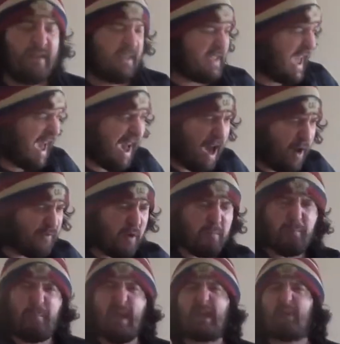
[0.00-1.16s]
You have
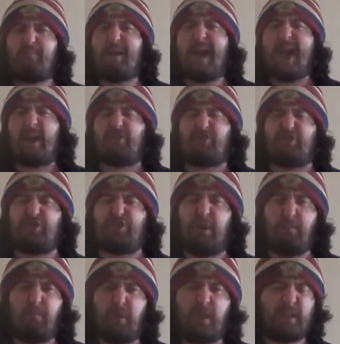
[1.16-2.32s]
a big match.
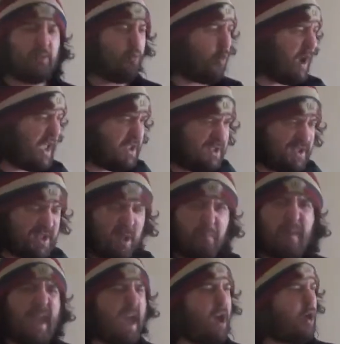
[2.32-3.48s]
Somebody wins the
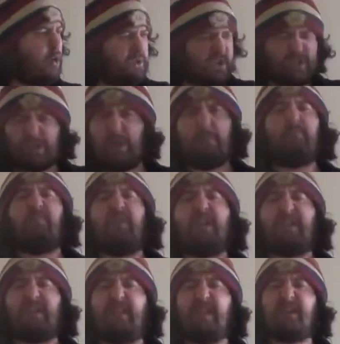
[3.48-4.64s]
belt, something
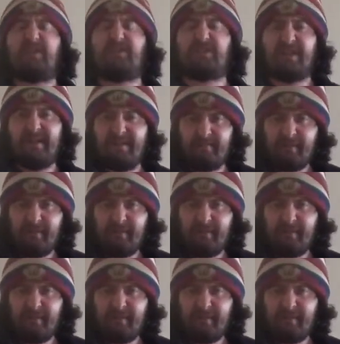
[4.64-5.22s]
like this.